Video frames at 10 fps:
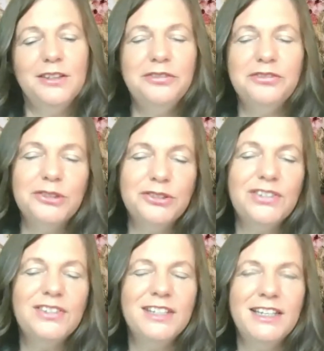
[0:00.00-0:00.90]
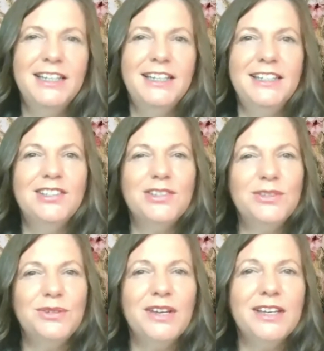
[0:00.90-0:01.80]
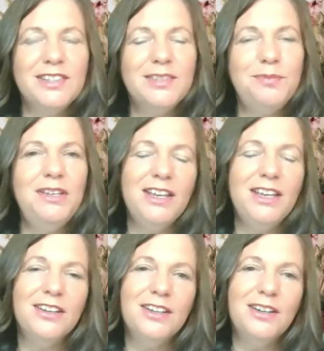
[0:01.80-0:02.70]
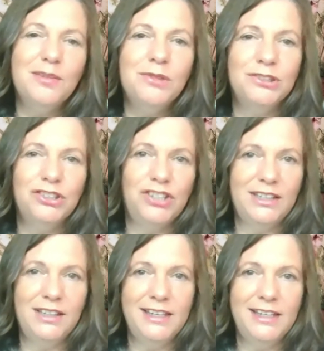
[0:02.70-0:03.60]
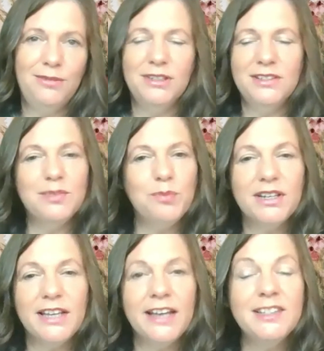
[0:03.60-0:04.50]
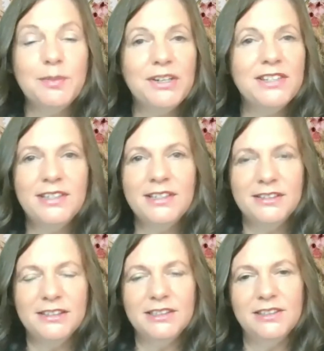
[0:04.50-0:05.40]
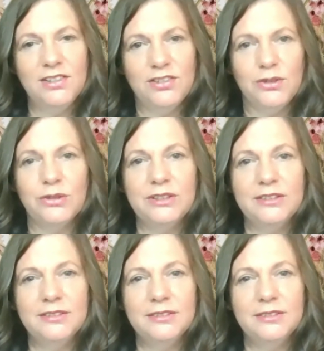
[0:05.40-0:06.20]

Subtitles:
The first is to speak more gently when expressing a concern.